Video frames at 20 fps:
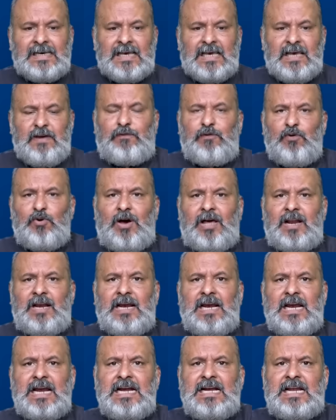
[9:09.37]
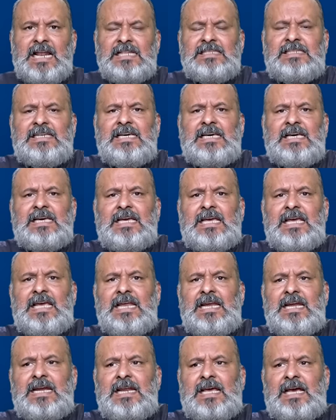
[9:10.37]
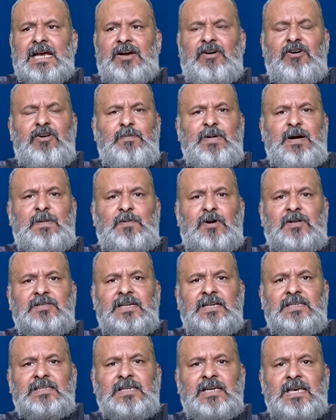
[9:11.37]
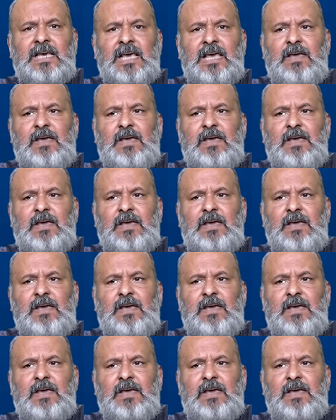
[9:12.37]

if you are indulging in government projects,